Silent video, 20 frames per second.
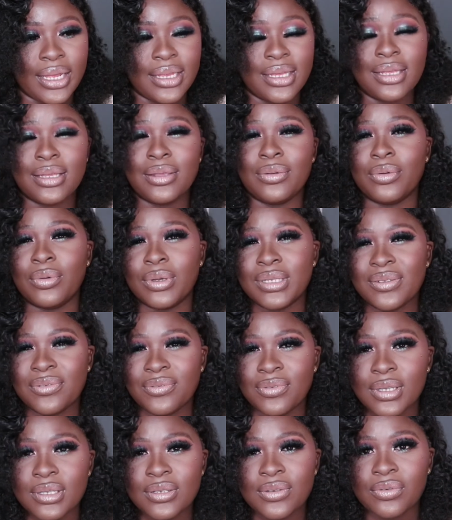I think it was
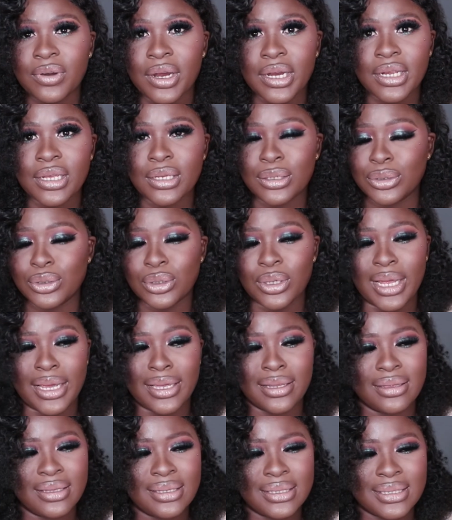first Friday in
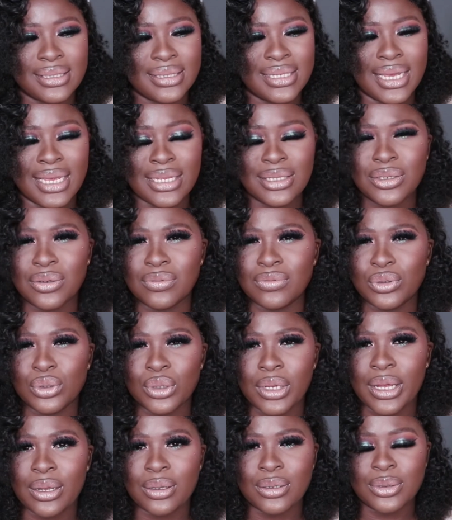July, tenth of
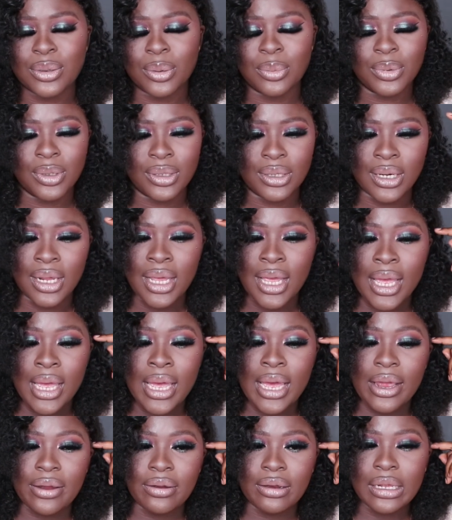July or something,
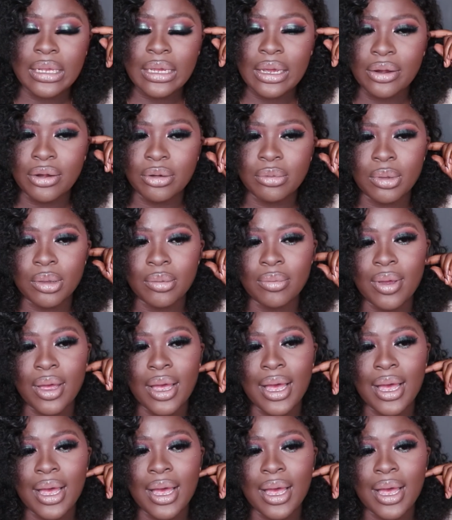I really can't remember.